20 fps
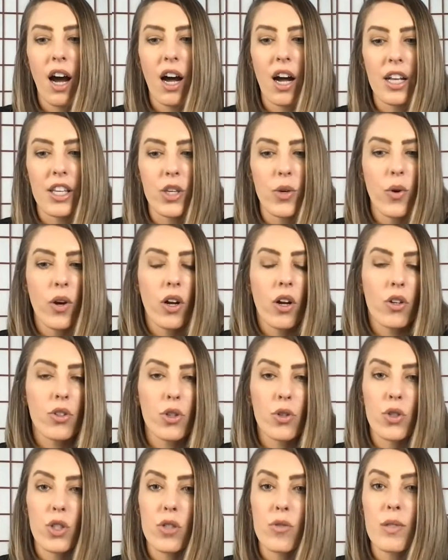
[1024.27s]
You can
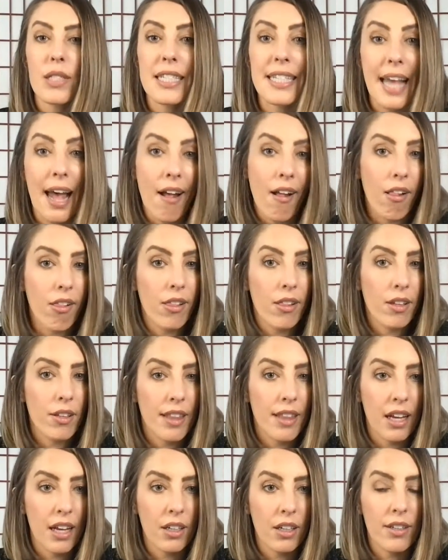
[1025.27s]
also do Zelle,
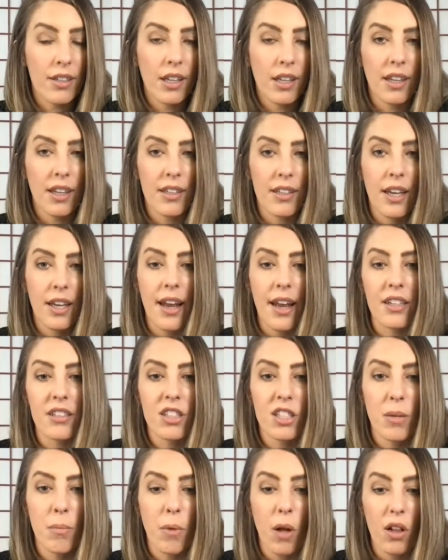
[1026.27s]
that
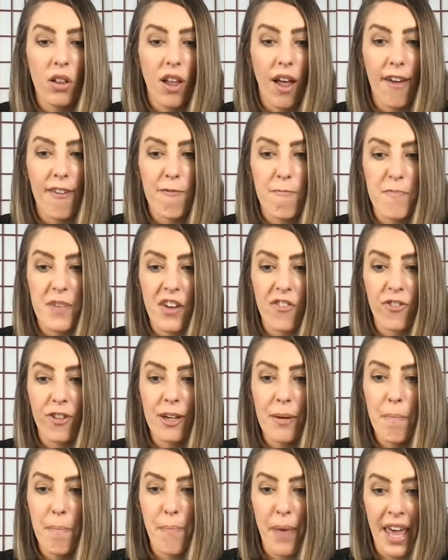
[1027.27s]
connects to a lot of
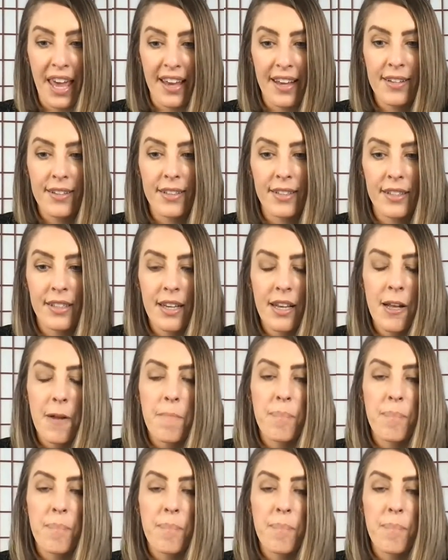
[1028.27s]
different banks.